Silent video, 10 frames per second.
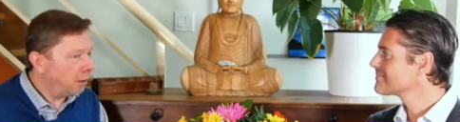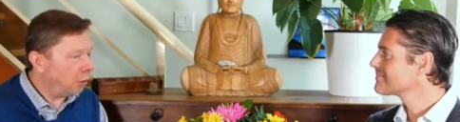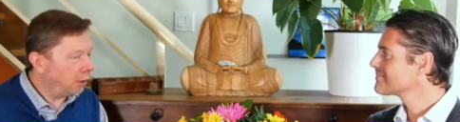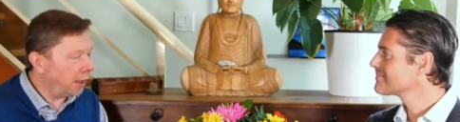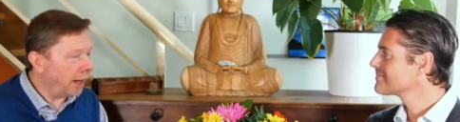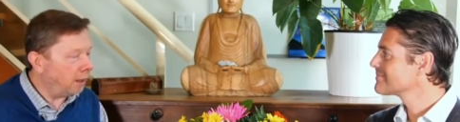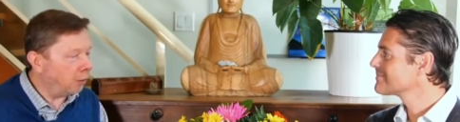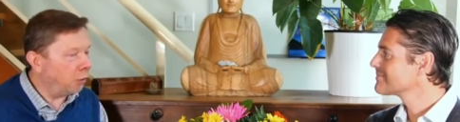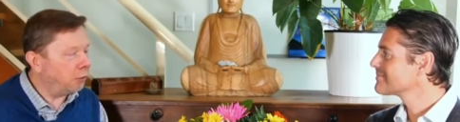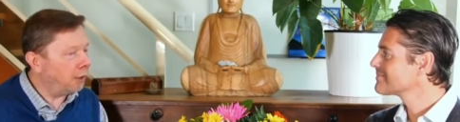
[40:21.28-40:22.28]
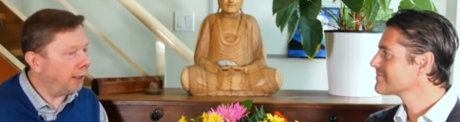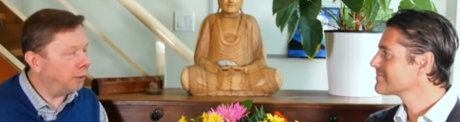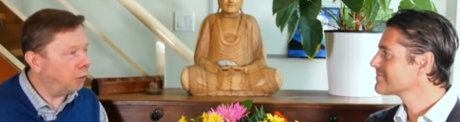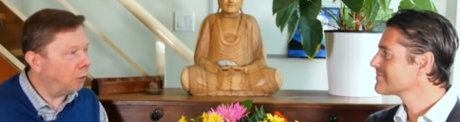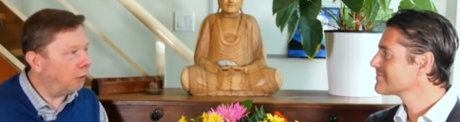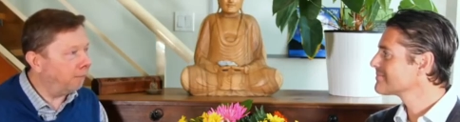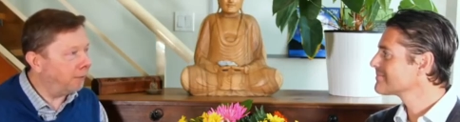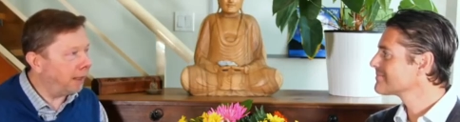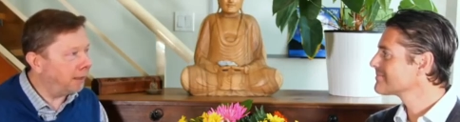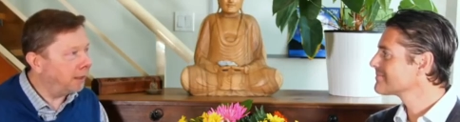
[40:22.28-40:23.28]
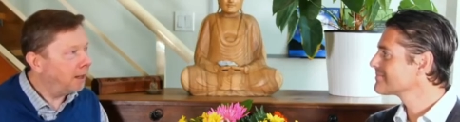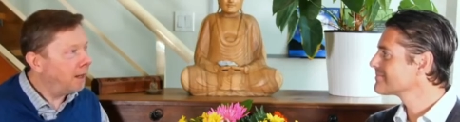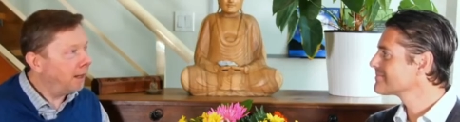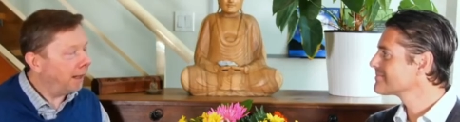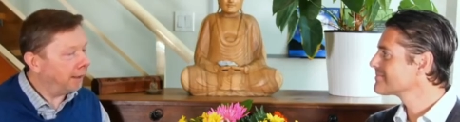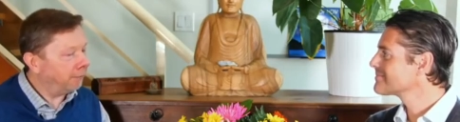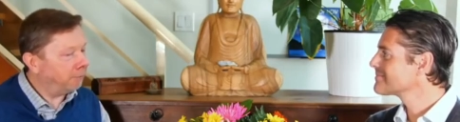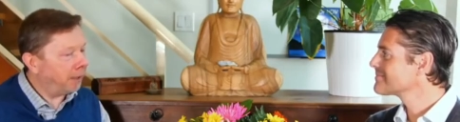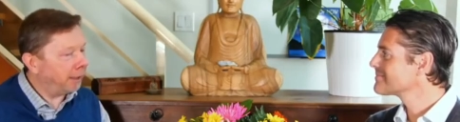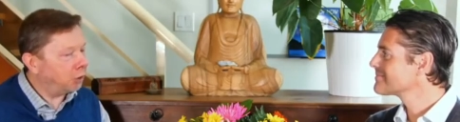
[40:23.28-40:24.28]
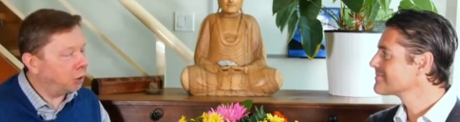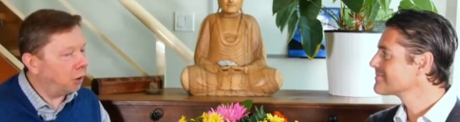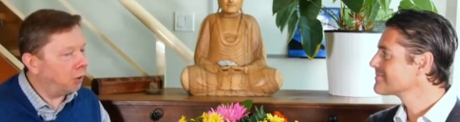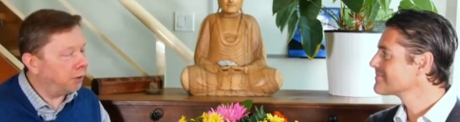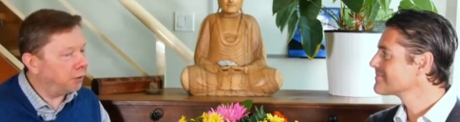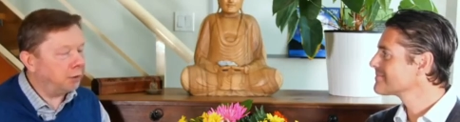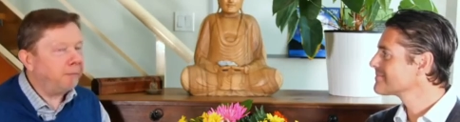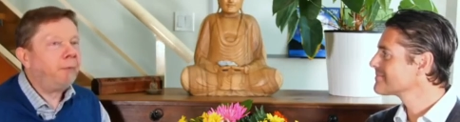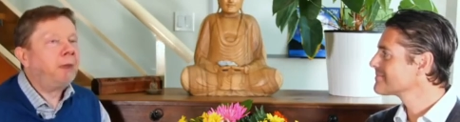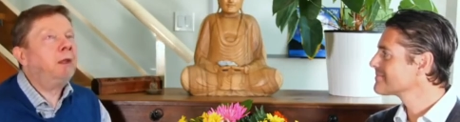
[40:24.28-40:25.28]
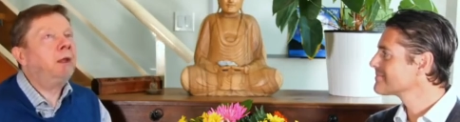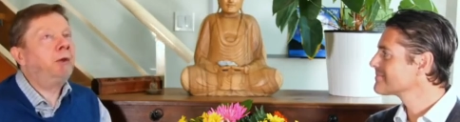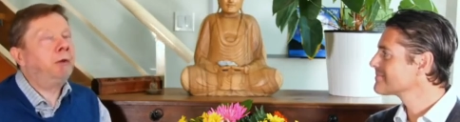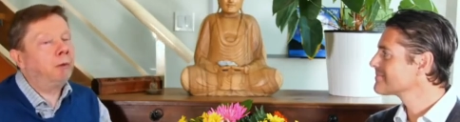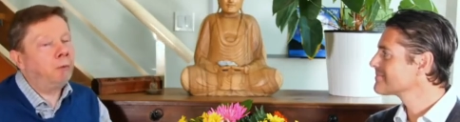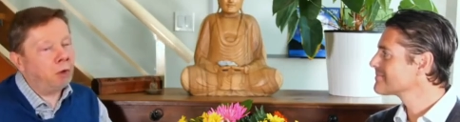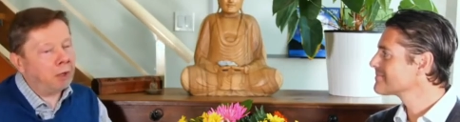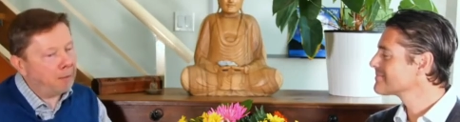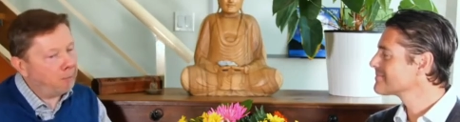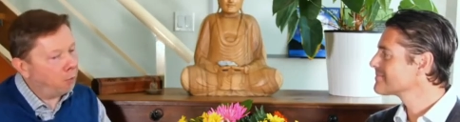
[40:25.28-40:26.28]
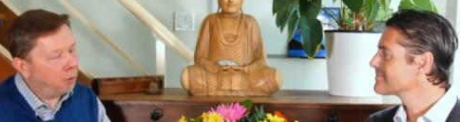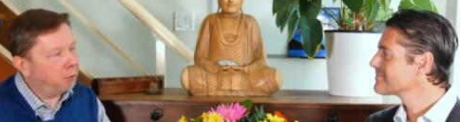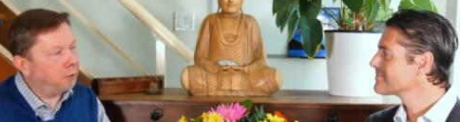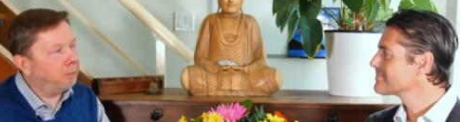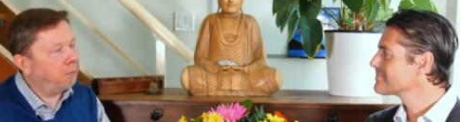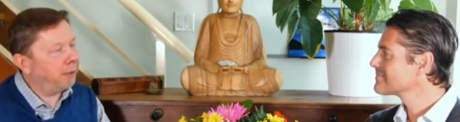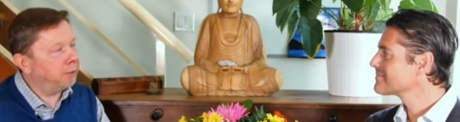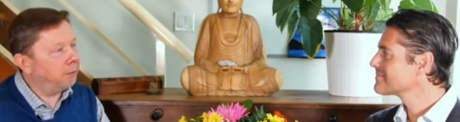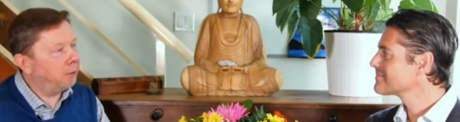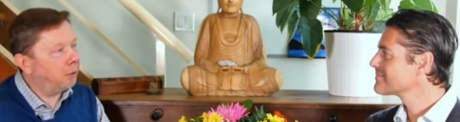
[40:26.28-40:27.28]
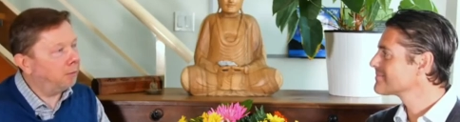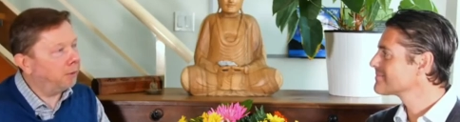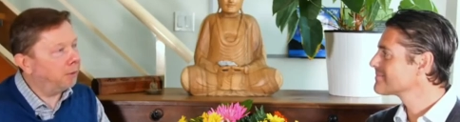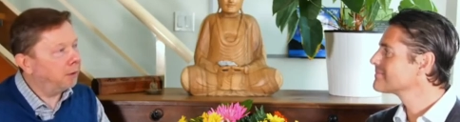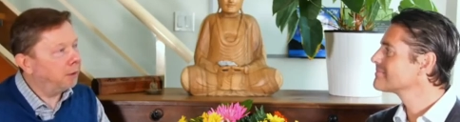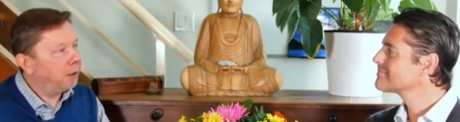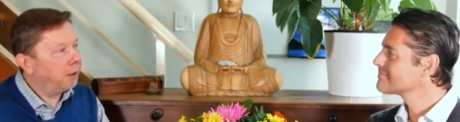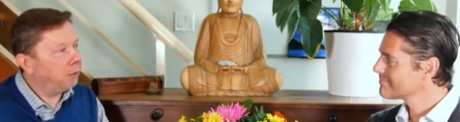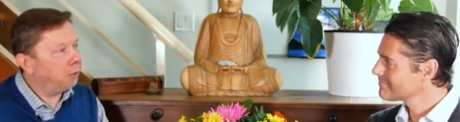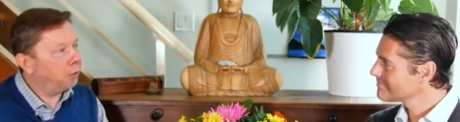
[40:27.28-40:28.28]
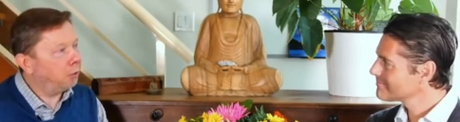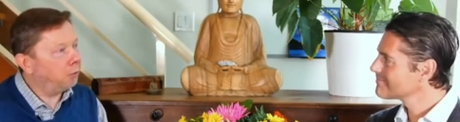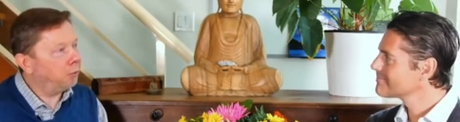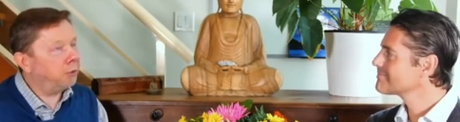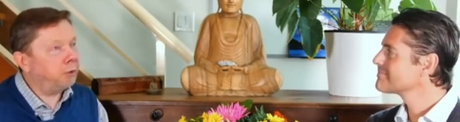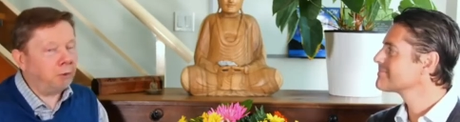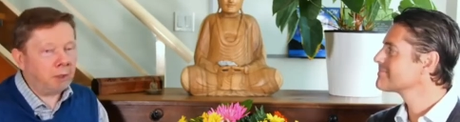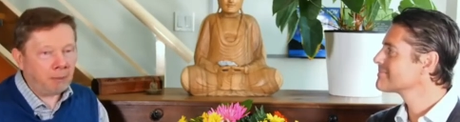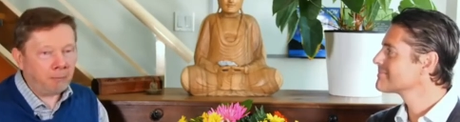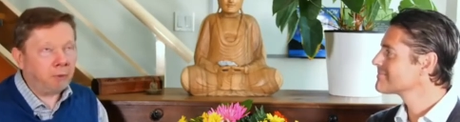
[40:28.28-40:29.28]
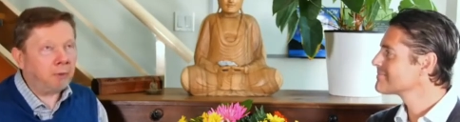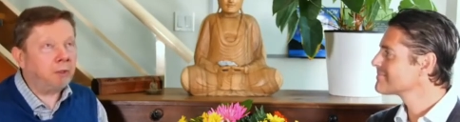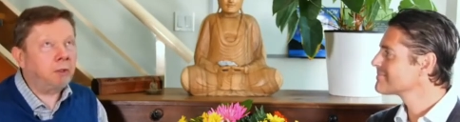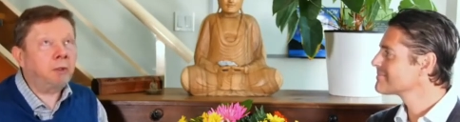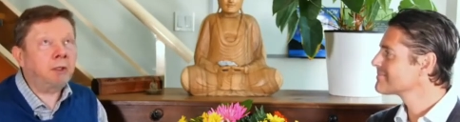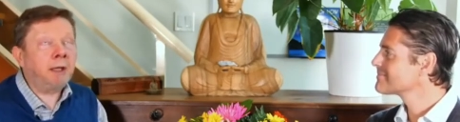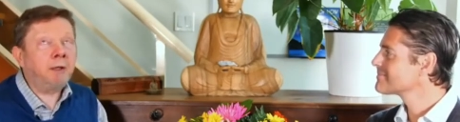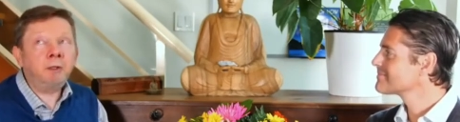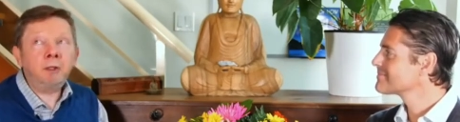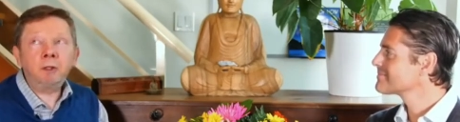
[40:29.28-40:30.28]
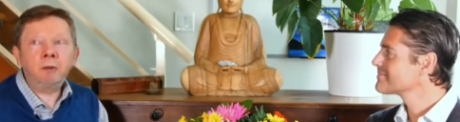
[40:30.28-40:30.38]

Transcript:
Speaker 1: okay, I'm going to let go of that. And by choice, you come more into the present moment. You choose to come to your senses,